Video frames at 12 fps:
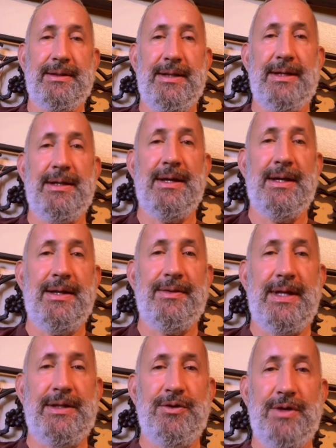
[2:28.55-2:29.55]

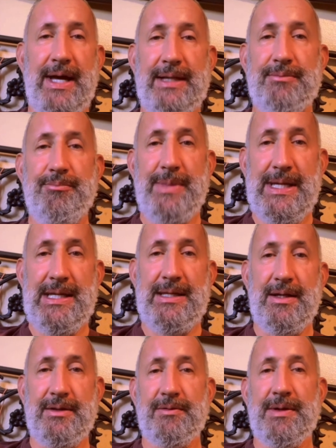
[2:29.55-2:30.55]
they do not mean
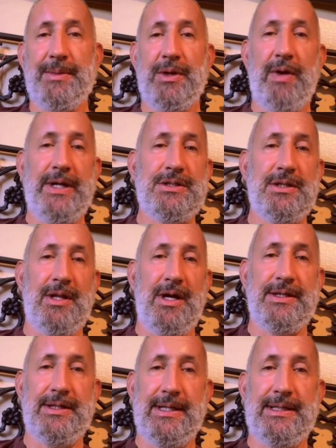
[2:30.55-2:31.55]
under immigration law
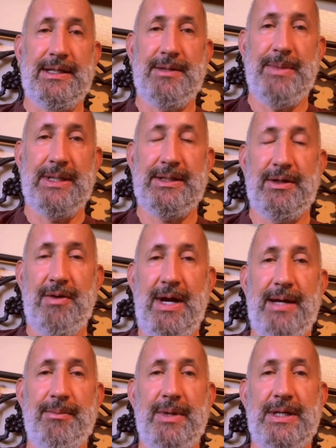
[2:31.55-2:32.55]
you didn't commit the crime.